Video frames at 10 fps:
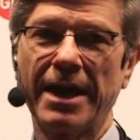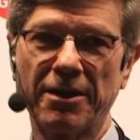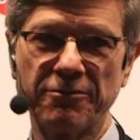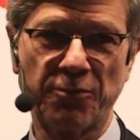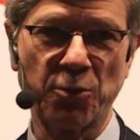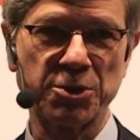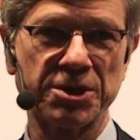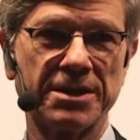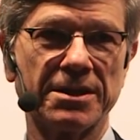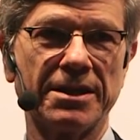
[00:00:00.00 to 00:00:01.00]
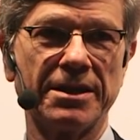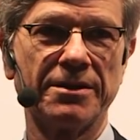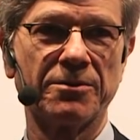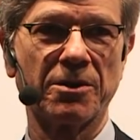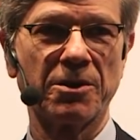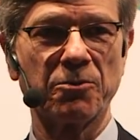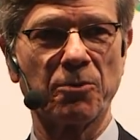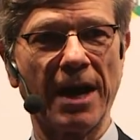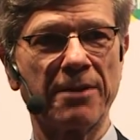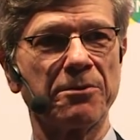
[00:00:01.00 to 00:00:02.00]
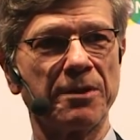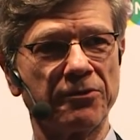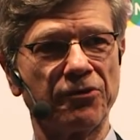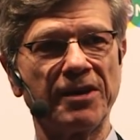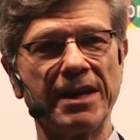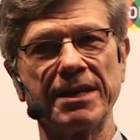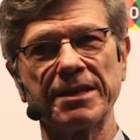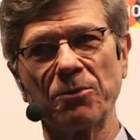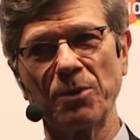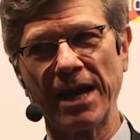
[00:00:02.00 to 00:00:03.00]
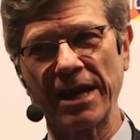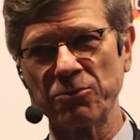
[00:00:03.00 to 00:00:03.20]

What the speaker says: And unfortunately, rather than seeing that we